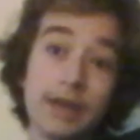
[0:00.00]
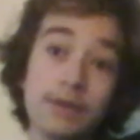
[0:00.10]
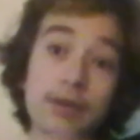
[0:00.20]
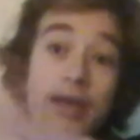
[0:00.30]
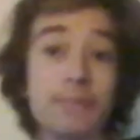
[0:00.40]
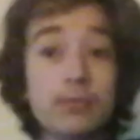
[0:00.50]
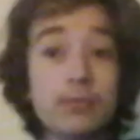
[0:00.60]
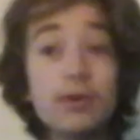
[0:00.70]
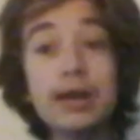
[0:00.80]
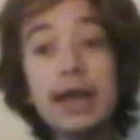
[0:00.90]
You can get
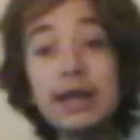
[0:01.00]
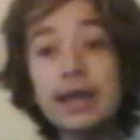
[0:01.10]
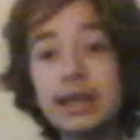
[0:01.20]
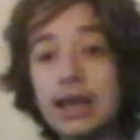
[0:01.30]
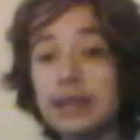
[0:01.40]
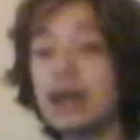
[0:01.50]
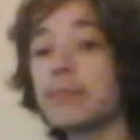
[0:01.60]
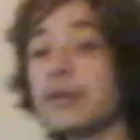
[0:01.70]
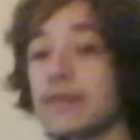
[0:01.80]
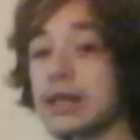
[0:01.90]
more candy in that
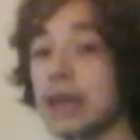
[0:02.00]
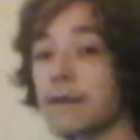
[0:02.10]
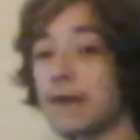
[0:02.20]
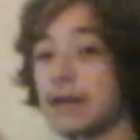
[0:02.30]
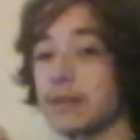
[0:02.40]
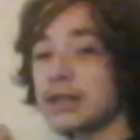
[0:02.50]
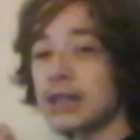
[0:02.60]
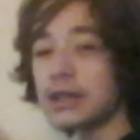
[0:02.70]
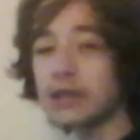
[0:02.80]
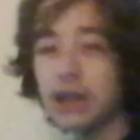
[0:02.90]
time, but if they take 5 minutes
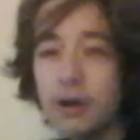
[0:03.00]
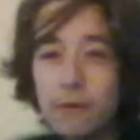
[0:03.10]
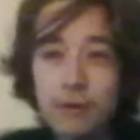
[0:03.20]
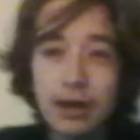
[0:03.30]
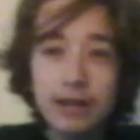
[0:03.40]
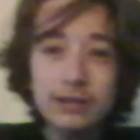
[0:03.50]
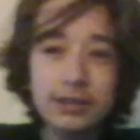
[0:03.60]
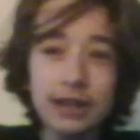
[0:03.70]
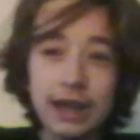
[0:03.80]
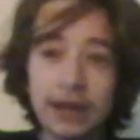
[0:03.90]
to answer, like, oh, here's
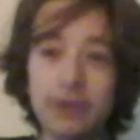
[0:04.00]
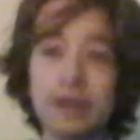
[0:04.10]
your candy.